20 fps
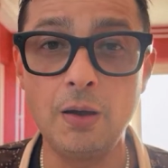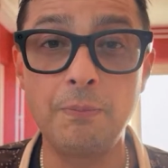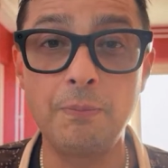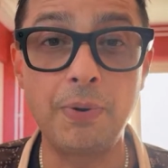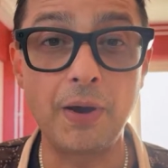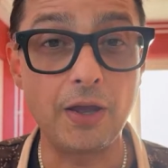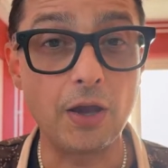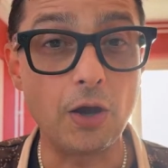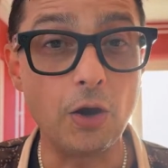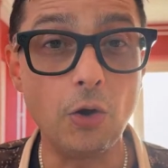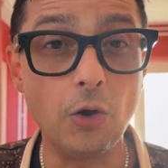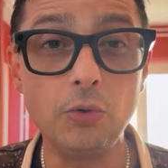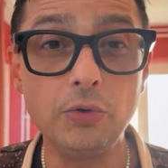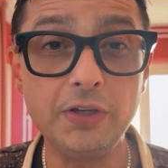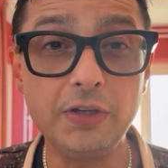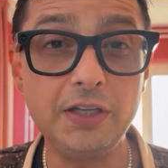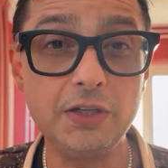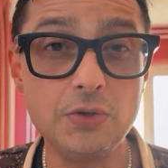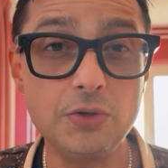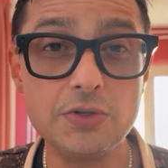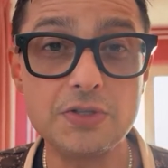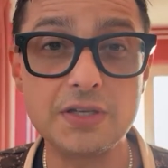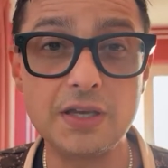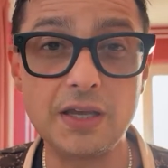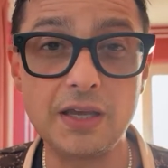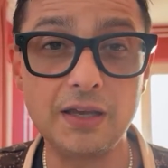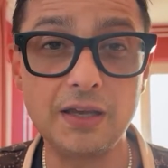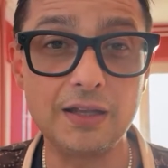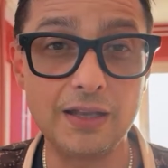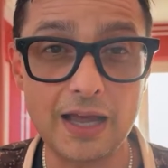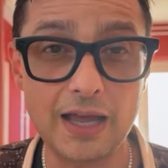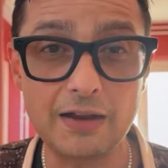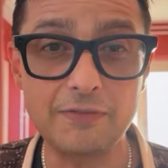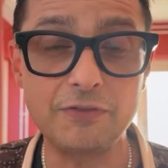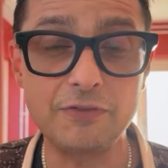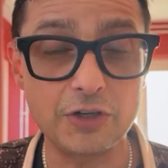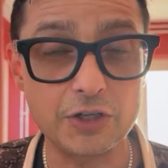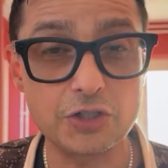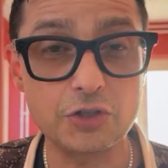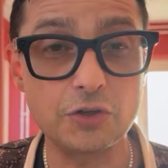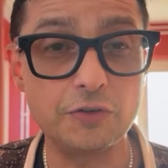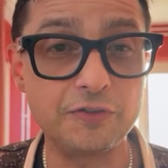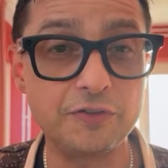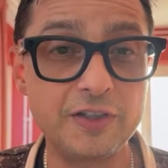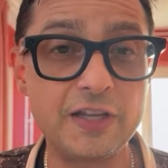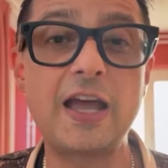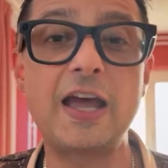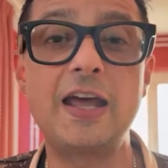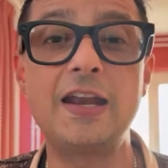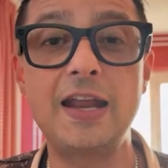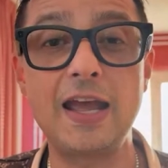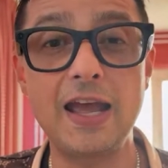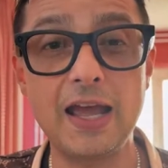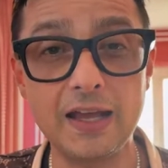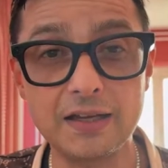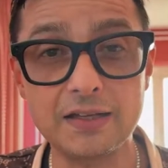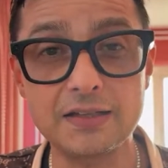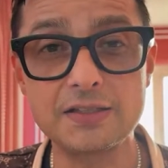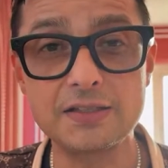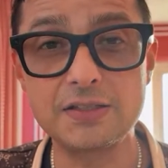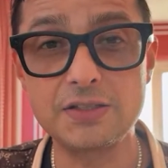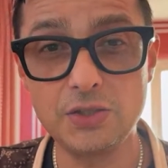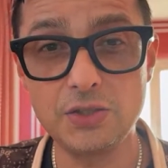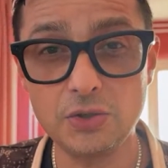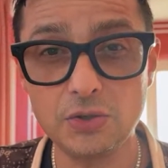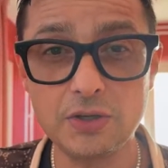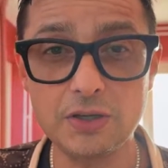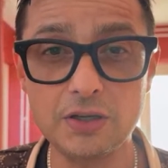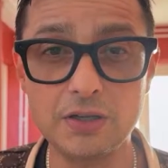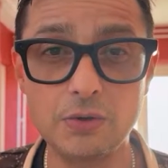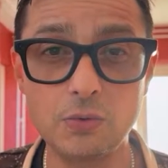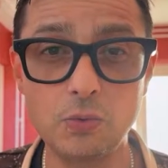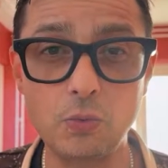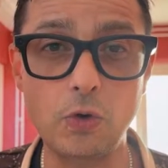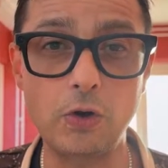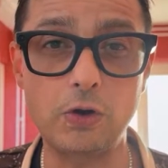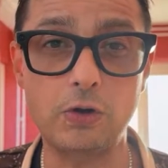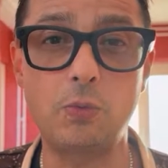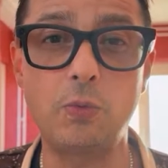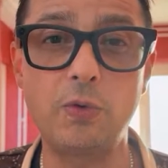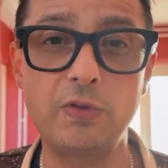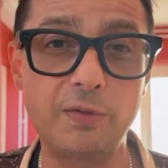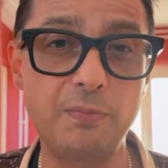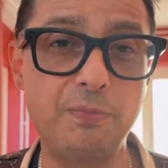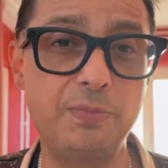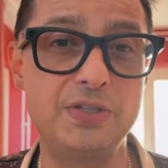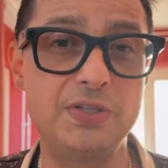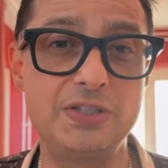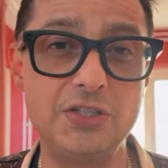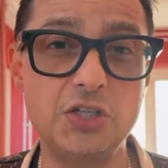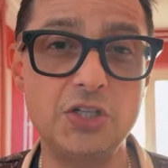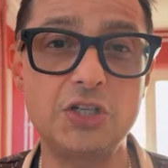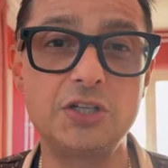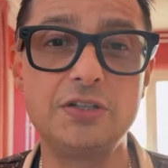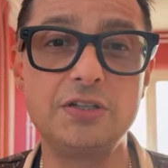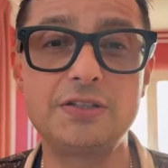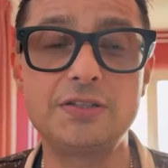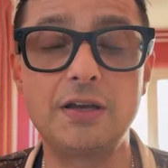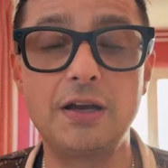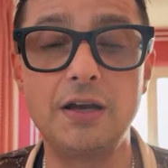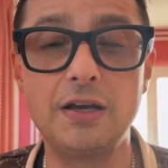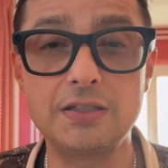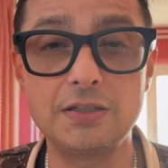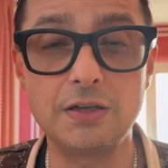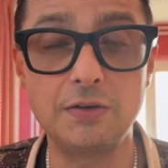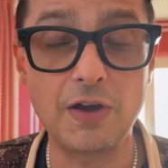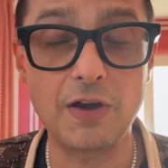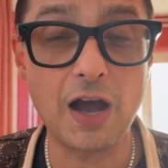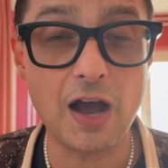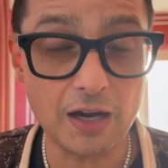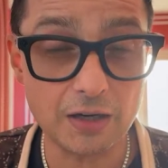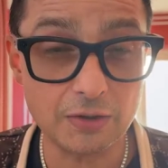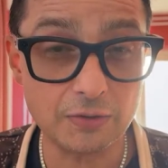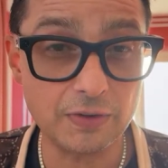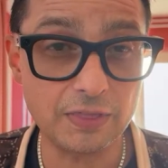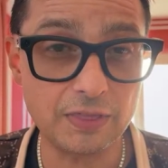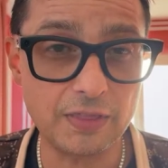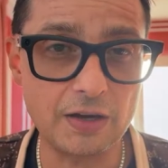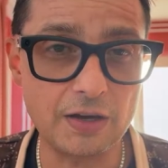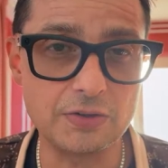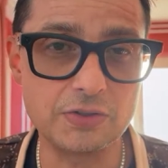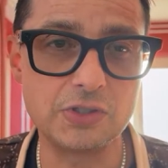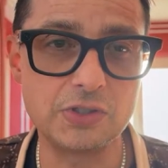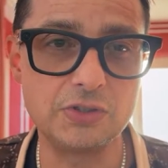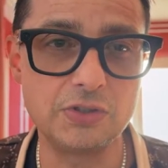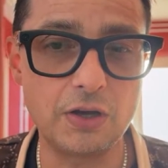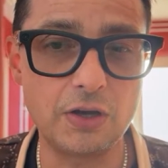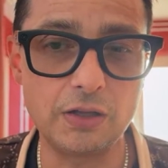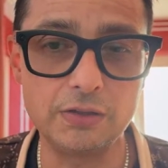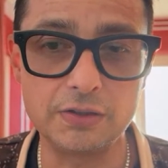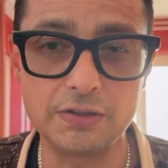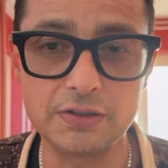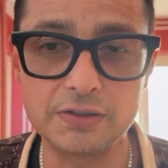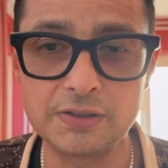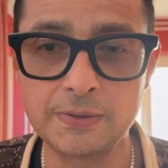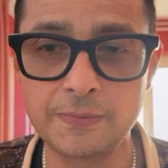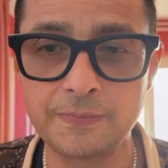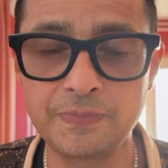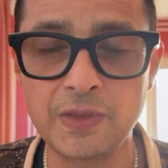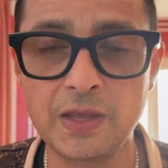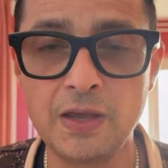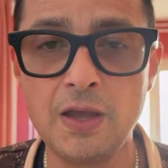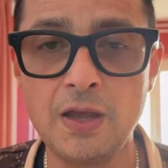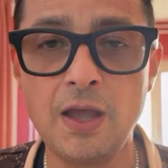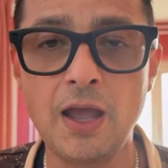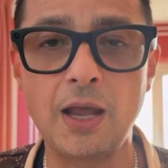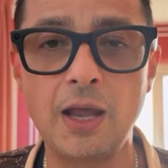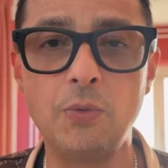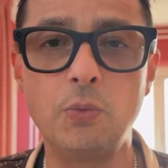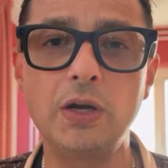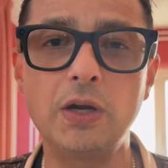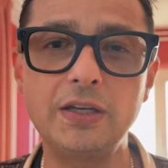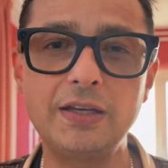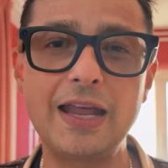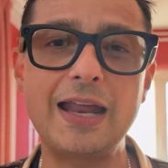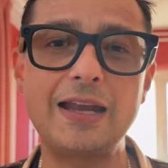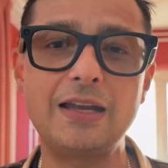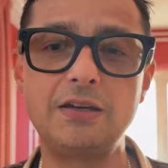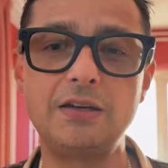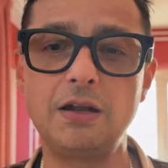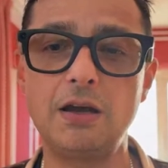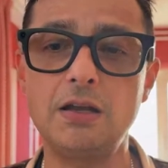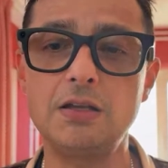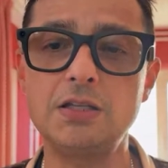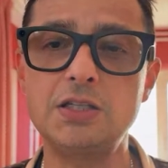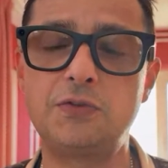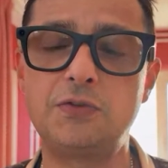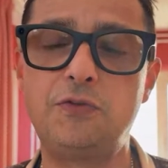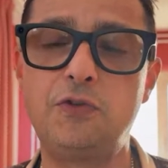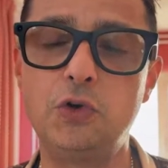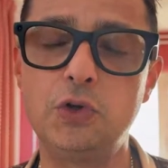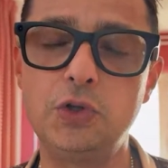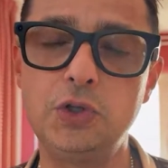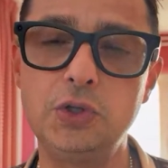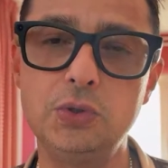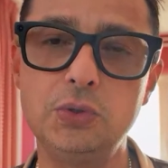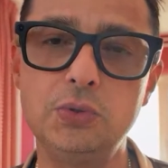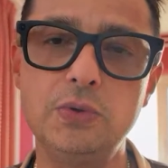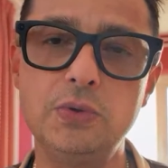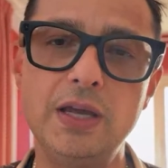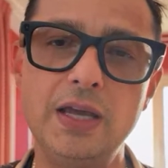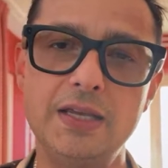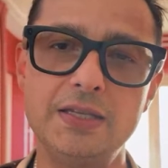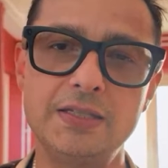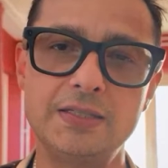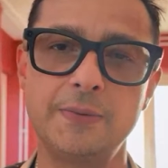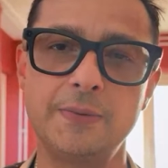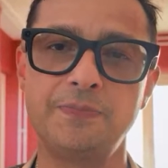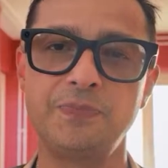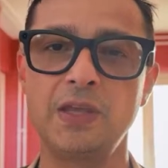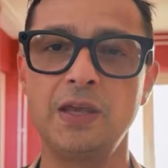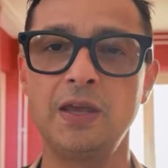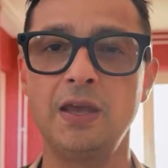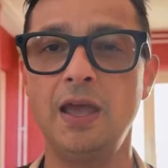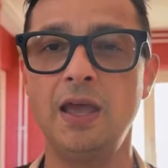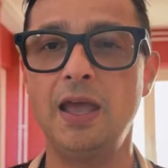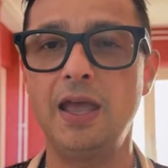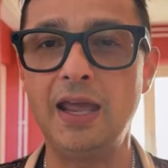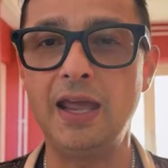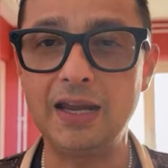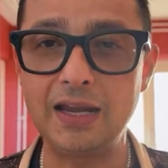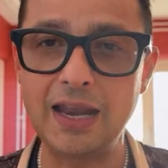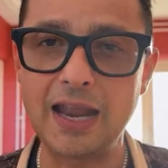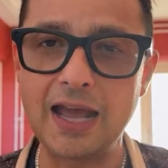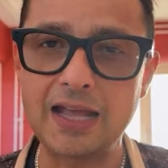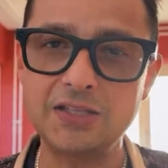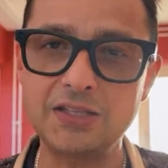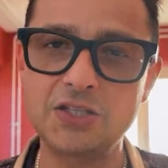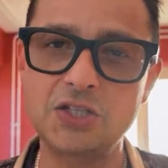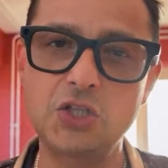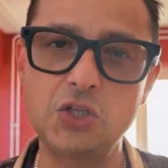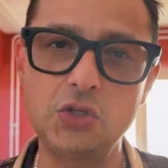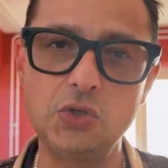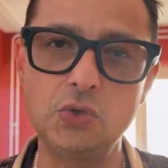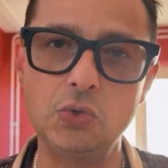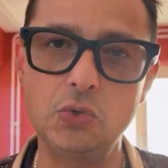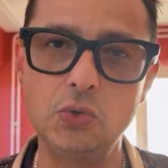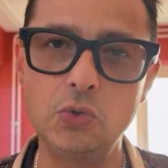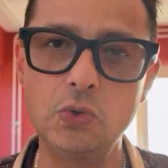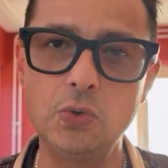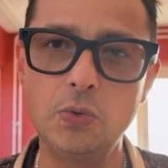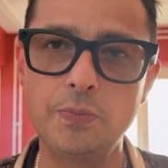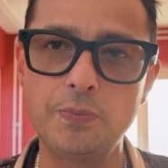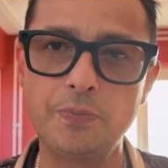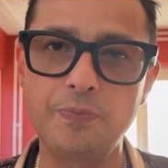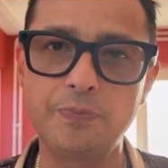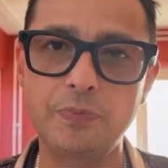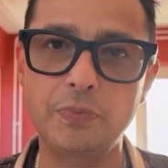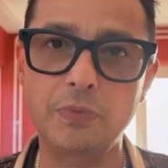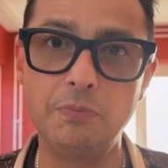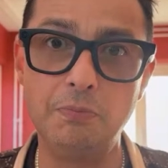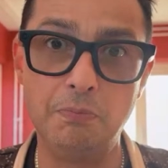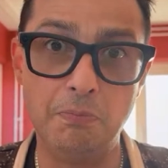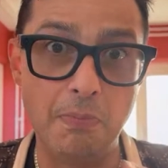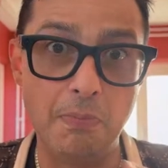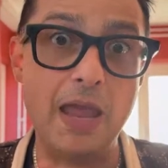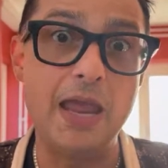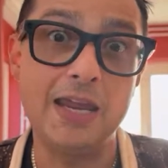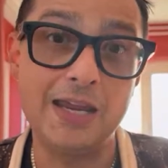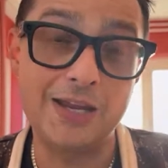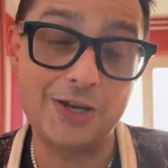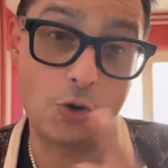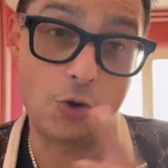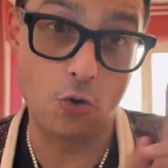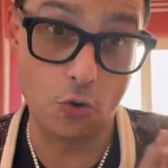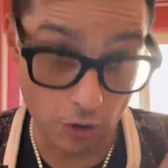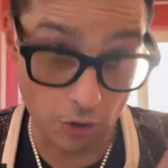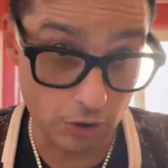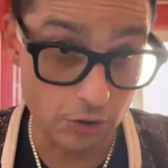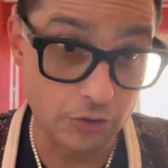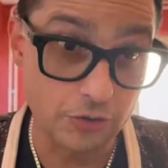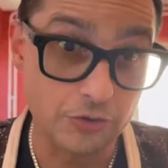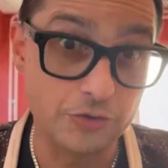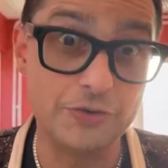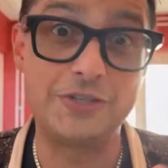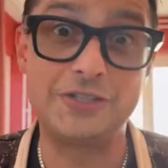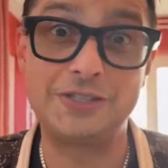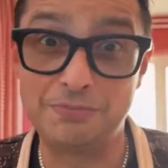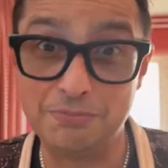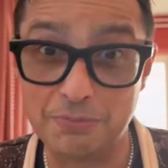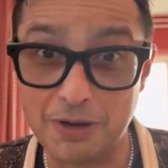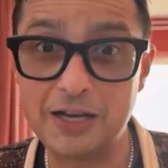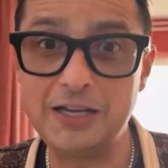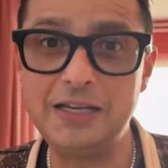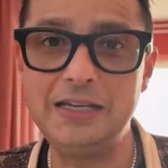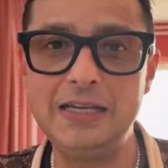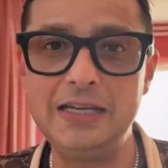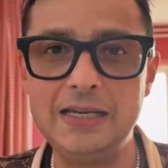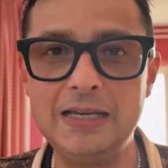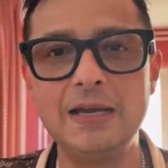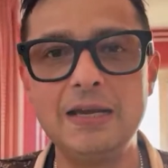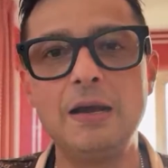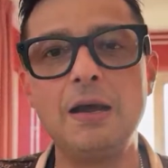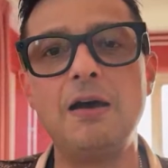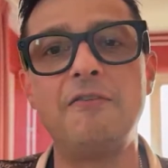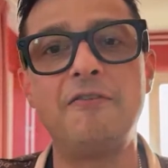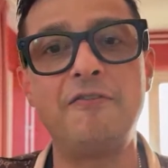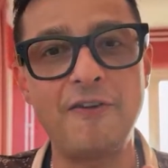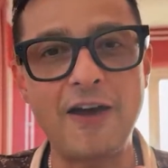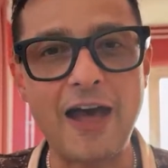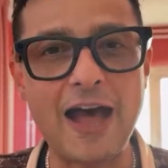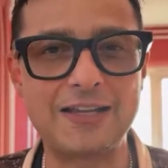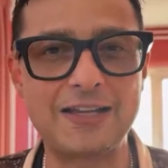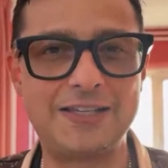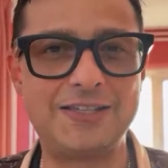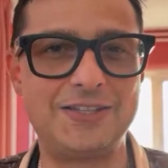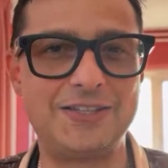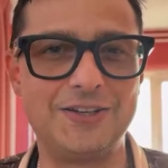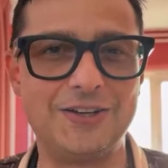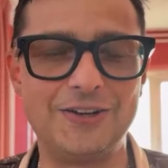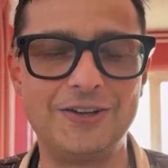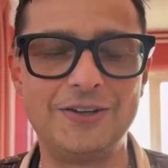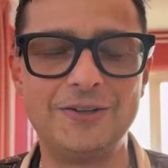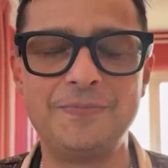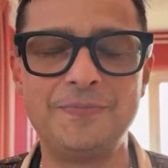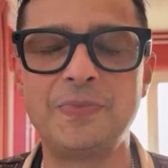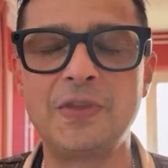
by only using leverage of 10x, you can work with a position size of $100,000. And what that does for you is it lets you make or lose money faster.